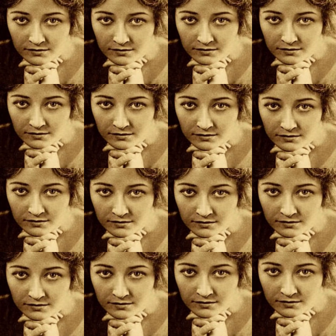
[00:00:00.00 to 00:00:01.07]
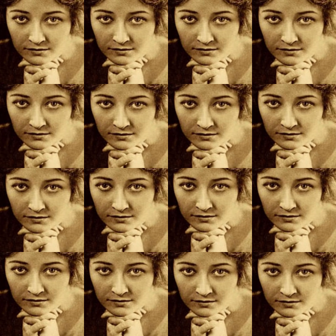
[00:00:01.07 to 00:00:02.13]

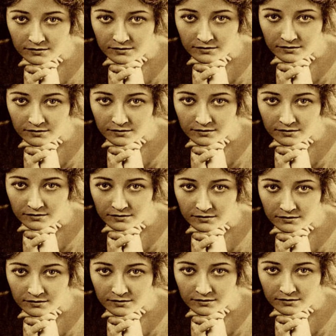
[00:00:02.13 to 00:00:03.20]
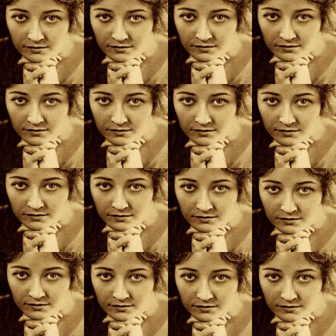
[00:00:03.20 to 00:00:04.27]

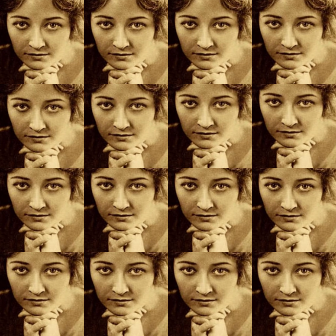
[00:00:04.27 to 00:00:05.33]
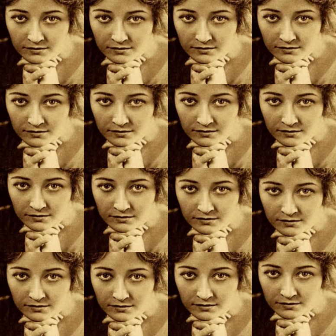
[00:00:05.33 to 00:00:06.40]

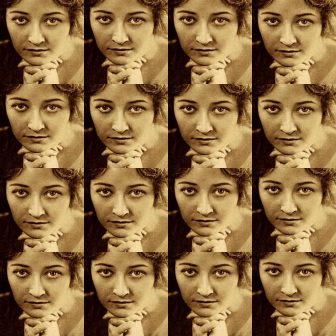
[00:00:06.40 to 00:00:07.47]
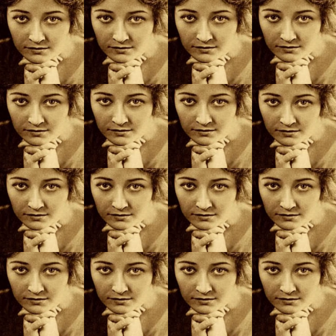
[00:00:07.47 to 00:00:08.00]
(not speaking)